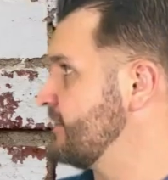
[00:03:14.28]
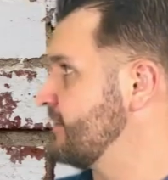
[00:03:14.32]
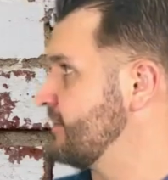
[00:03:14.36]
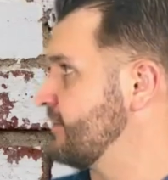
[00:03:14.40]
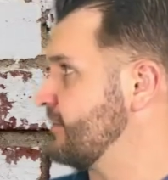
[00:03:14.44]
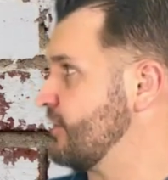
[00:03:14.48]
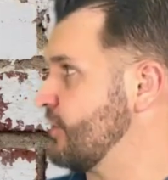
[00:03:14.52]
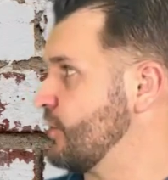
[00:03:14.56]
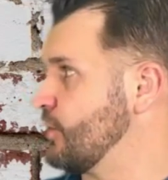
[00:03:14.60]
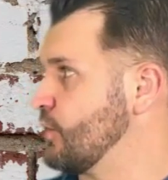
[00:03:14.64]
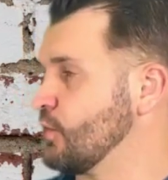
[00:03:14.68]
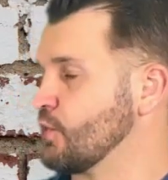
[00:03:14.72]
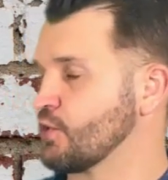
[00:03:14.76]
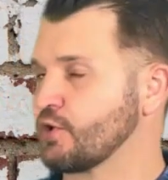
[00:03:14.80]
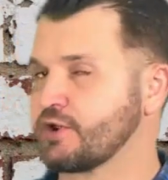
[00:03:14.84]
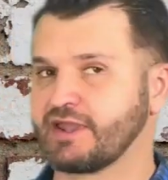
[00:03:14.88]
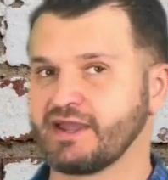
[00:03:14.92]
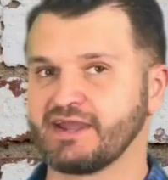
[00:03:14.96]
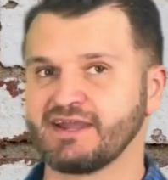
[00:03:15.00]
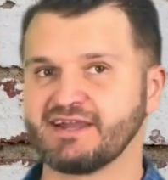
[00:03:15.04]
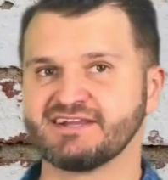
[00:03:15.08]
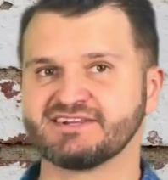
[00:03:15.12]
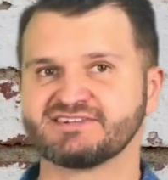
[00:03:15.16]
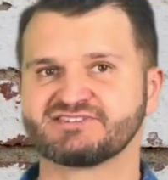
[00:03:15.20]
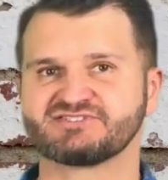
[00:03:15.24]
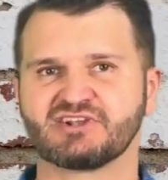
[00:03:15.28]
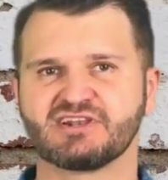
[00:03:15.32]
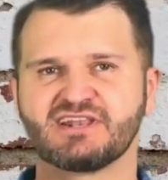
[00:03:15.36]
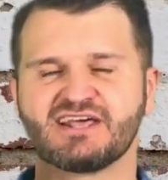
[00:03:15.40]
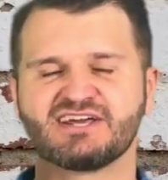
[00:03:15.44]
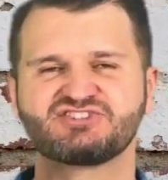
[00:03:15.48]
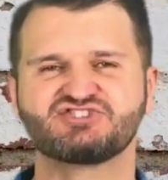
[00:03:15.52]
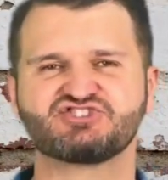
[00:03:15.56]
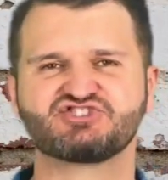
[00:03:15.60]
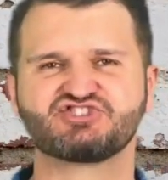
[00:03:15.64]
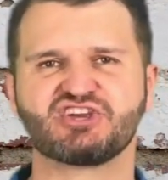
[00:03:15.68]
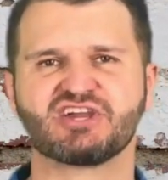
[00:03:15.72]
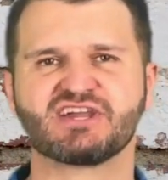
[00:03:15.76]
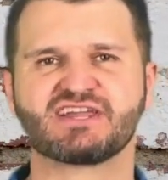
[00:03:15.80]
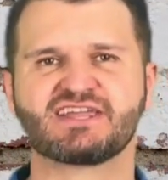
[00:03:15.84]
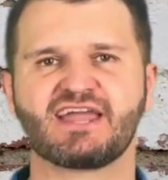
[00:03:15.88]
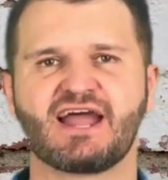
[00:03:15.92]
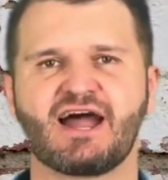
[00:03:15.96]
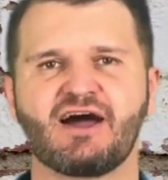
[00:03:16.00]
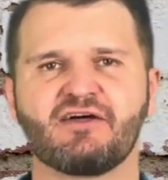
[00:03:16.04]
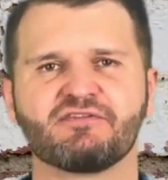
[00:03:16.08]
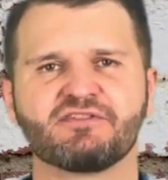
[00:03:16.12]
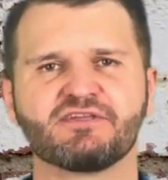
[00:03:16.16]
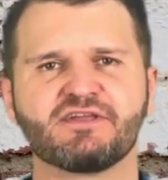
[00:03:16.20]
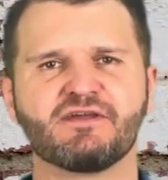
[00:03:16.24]
Okay, so let's check
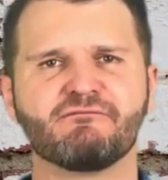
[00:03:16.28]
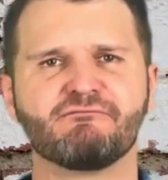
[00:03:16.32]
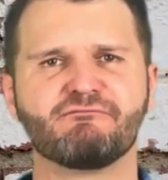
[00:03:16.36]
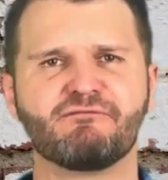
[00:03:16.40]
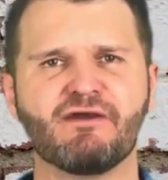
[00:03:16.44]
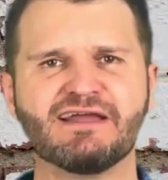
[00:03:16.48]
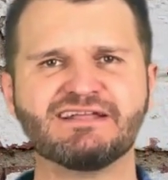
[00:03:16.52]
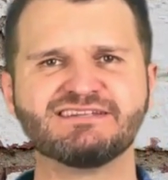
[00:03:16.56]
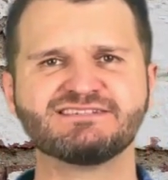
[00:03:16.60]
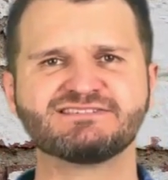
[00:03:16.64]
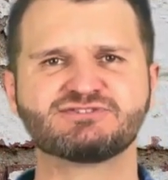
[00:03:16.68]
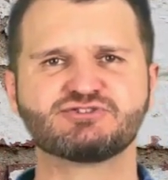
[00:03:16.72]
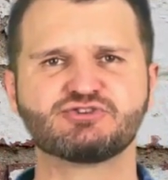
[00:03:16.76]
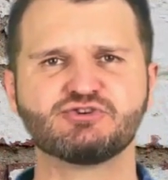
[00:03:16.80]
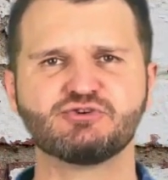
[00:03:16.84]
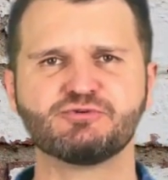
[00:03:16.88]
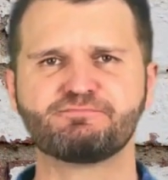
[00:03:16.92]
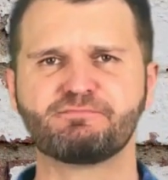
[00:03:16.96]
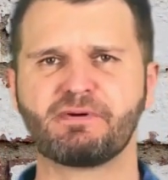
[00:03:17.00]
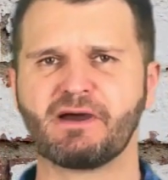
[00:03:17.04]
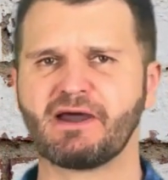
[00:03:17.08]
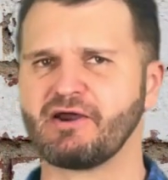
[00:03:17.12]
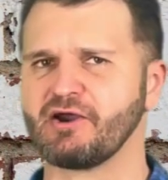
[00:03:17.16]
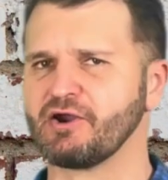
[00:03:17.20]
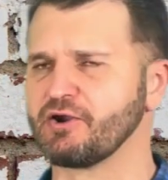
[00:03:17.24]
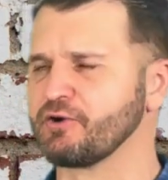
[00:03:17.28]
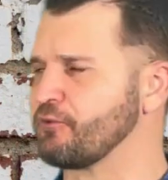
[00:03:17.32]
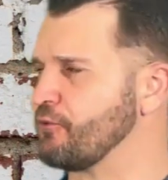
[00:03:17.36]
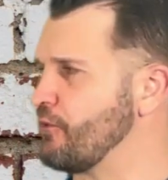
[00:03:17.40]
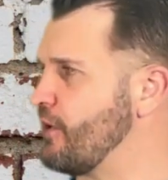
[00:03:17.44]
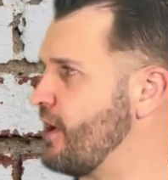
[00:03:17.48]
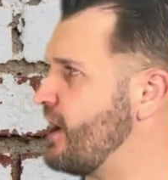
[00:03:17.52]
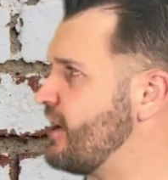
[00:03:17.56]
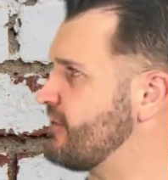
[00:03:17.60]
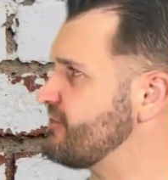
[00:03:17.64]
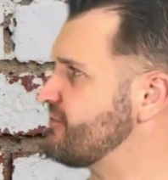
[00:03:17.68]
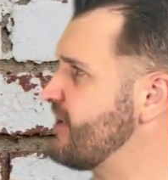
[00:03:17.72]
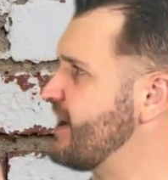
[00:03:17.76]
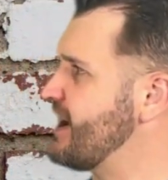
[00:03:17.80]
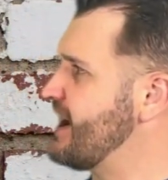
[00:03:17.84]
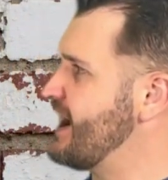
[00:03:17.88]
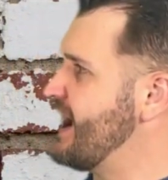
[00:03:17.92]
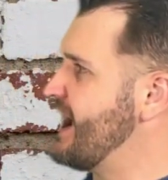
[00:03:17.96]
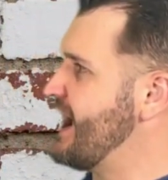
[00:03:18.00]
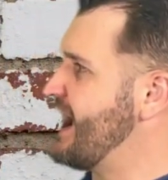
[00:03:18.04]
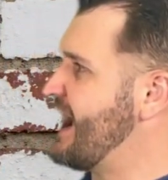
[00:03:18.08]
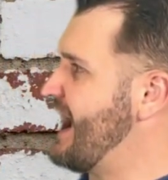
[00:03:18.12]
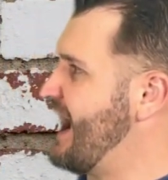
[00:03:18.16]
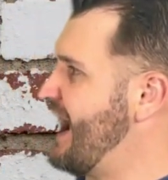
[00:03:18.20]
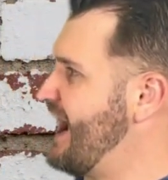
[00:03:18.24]
out the event 2 paragraph
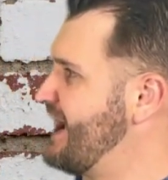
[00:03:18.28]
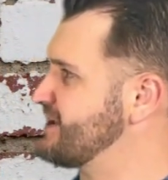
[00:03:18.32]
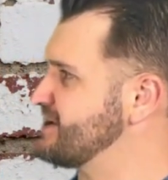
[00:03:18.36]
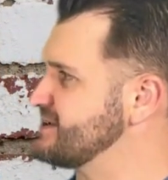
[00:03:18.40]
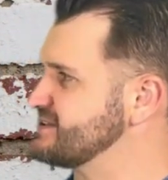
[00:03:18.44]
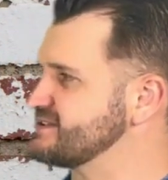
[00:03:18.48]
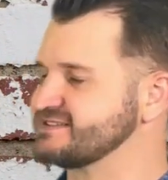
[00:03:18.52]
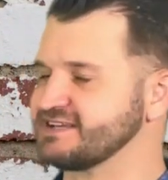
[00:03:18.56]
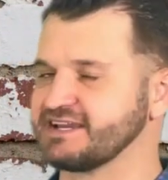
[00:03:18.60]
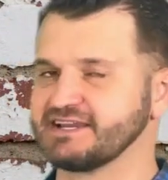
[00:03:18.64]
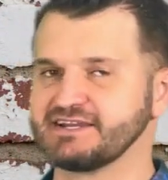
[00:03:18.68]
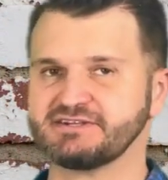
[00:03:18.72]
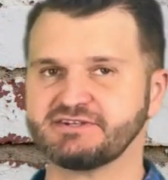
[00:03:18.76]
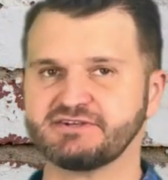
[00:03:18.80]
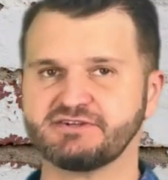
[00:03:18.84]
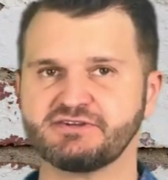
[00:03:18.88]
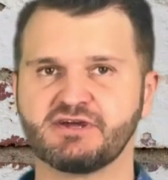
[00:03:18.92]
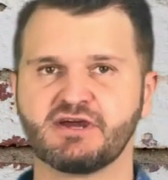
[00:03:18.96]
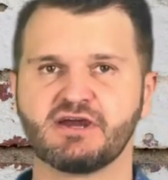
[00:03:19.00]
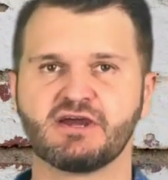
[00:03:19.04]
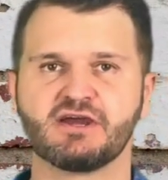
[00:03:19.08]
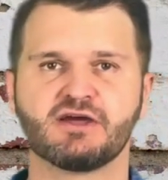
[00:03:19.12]
annotated.